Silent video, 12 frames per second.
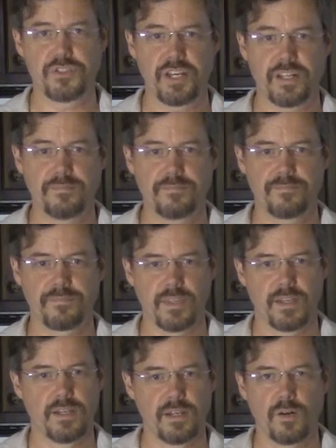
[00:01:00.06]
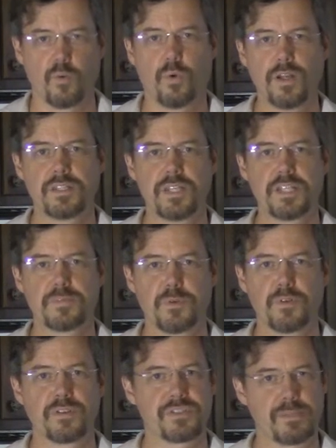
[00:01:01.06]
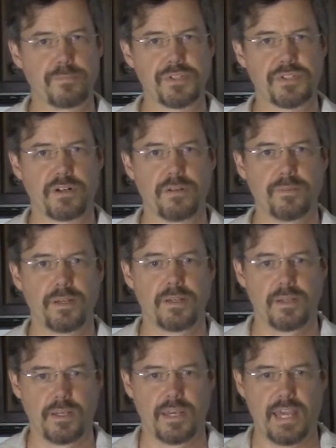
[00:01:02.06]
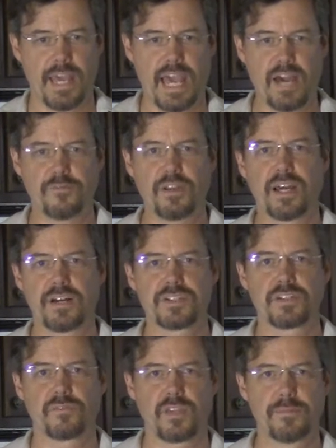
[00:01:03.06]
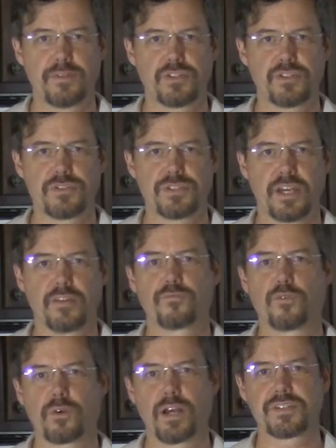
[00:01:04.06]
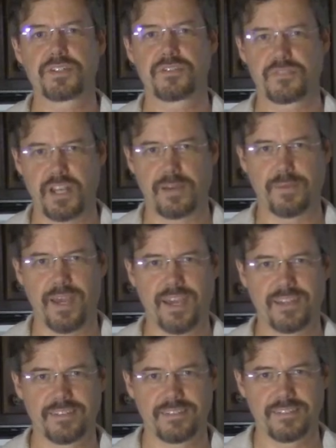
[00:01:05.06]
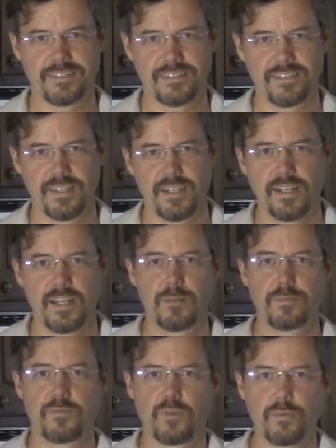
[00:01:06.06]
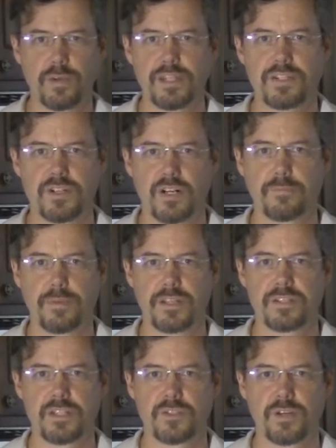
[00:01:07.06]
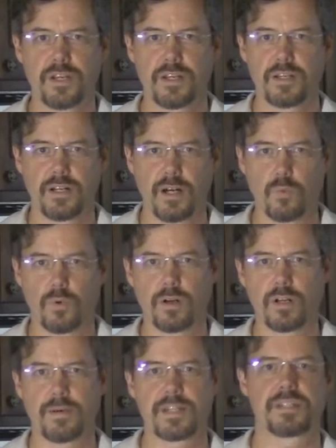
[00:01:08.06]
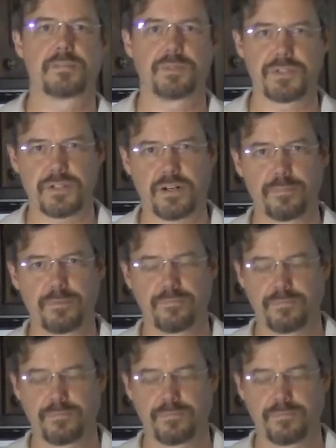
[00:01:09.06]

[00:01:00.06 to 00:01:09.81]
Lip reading: gin, 1 teaspoon of simple syrup, half an ounce of lemon juice, and 4 ounces of champagne. Now before we get started mixing the drink, a word about simple syrup.